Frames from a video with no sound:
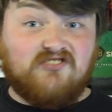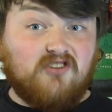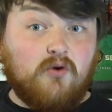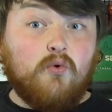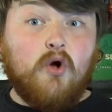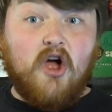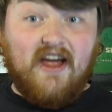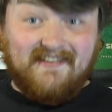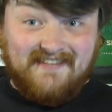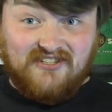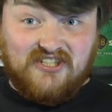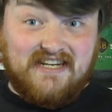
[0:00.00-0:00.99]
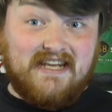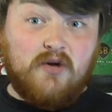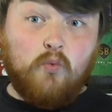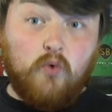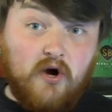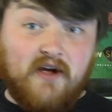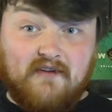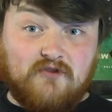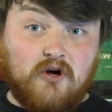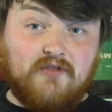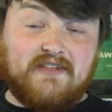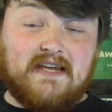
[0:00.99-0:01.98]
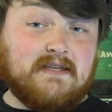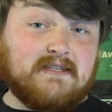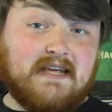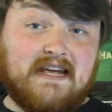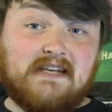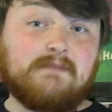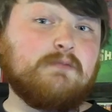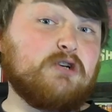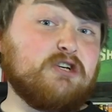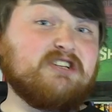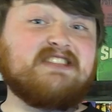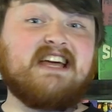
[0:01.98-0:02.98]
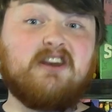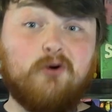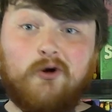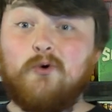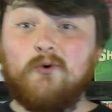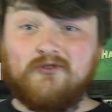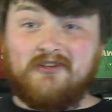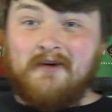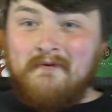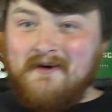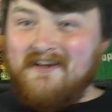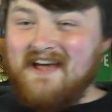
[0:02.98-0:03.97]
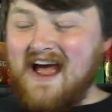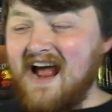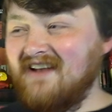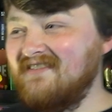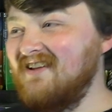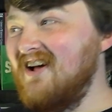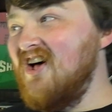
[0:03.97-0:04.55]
So essentially why I've got these is because they look awesome and